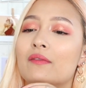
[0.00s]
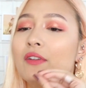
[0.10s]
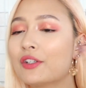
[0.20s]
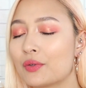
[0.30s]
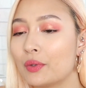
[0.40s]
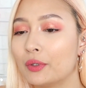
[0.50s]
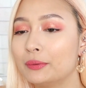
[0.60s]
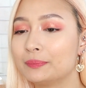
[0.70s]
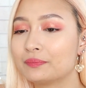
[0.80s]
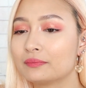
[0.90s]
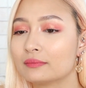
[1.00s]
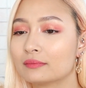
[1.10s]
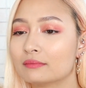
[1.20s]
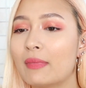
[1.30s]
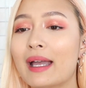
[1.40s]
visual
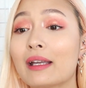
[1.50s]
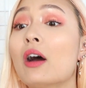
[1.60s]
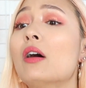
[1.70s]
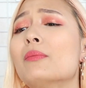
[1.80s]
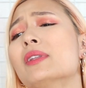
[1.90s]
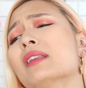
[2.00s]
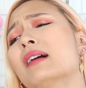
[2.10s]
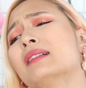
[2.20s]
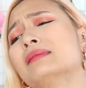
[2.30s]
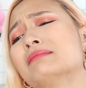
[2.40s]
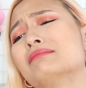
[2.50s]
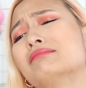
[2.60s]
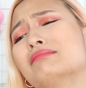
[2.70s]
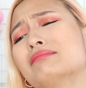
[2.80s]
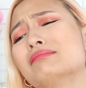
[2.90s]
my, oh, Mina.
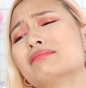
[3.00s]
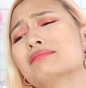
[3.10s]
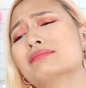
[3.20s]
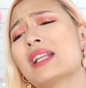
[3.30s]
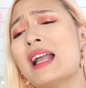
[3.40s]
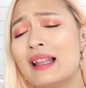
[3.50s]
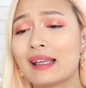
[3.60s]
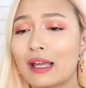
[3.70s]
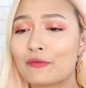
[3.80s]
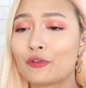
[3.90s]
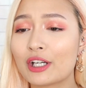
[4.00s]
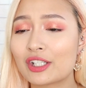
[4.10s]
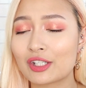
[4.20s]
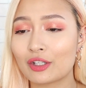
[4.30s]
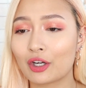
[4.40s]
Like, I've read
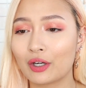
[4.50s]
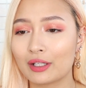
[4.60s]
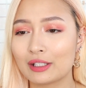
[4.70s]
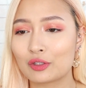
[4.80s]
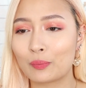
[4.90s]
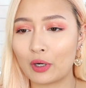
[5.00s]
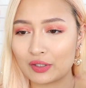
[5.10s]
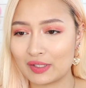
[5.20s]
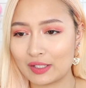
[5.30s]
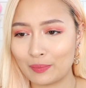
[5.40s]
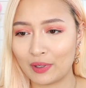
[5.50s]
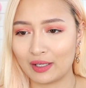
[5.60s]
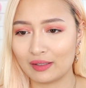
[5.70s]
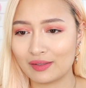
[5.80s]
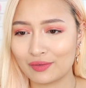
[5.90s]
she's not going to
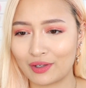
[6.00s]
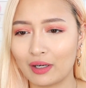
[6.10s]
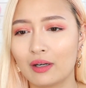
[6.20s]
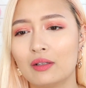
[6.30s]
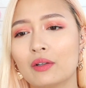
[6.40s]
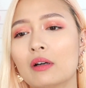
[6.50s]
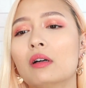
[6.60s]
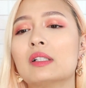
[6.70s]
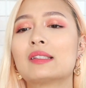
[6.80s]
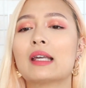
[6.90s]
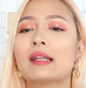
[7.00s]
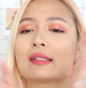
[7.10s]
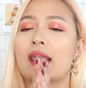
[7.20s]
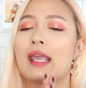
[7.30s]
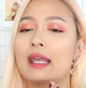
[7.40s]
participate. Oh, look. oh
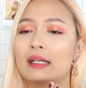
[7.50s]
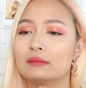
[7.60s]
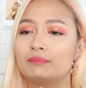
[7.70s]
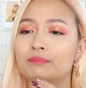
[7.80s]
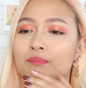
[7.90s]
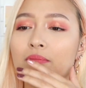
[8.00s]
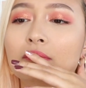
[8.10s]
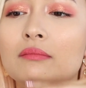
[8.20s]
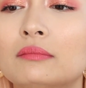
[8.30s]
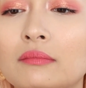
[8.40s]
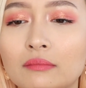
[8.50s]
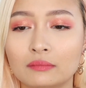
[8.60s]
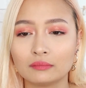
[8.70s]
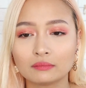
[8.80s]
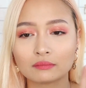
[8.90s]
Sana's hair. Mmm.